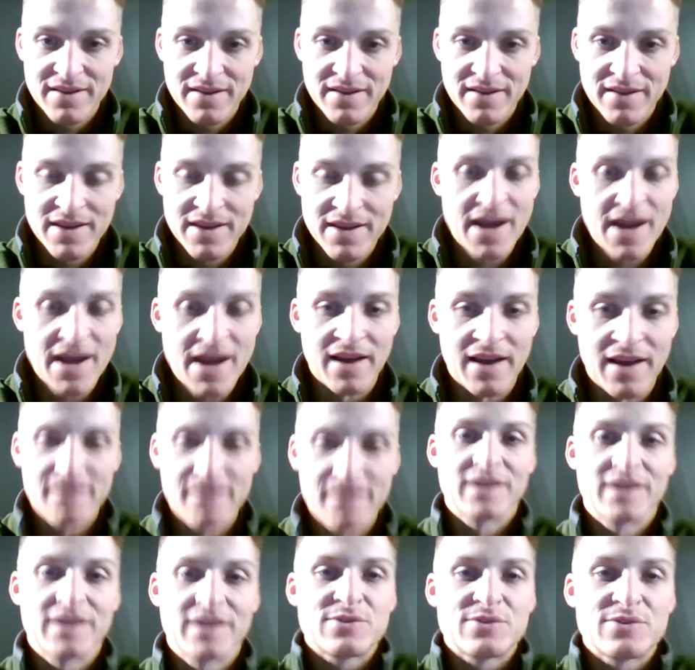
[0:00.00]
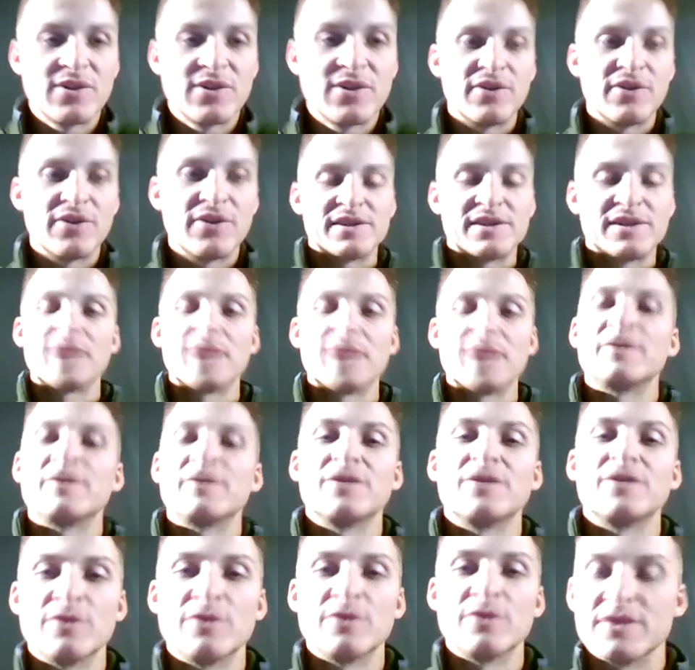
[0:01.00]
Yeah, that's really the only time you
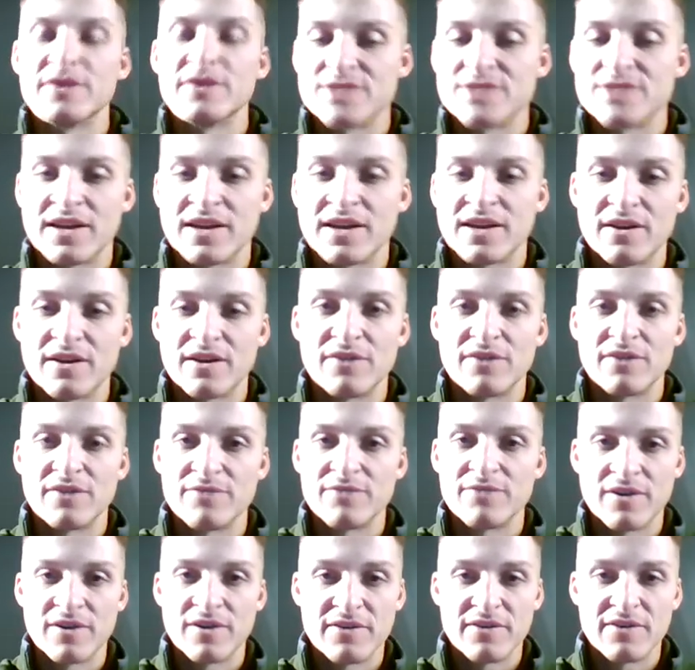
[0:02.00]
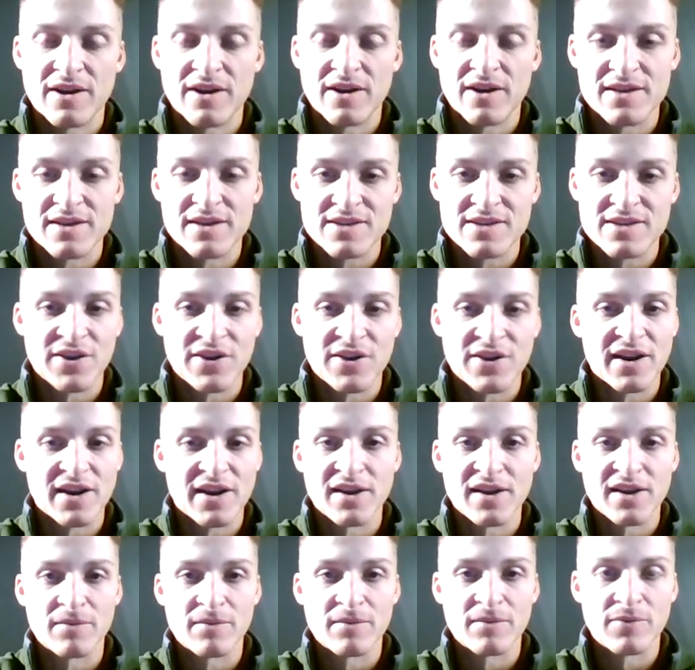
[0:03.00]
can do it, is like on a very, very hot selling
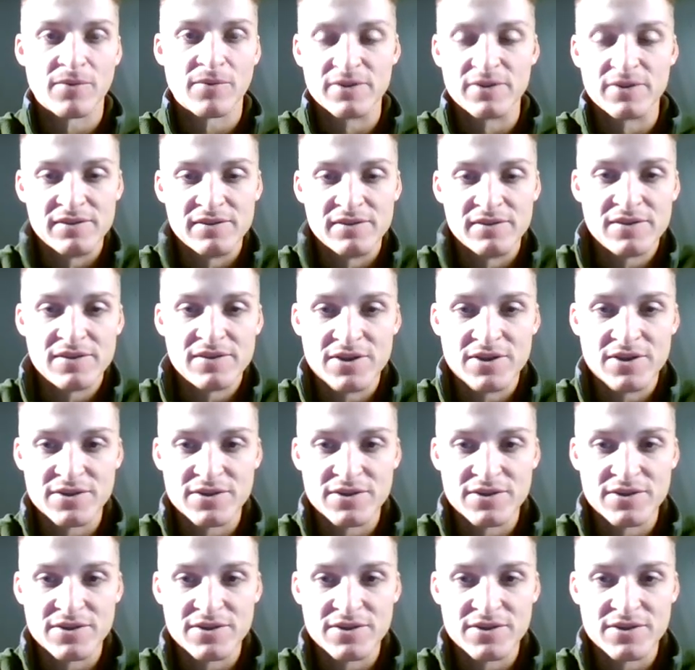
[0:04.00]
item, when you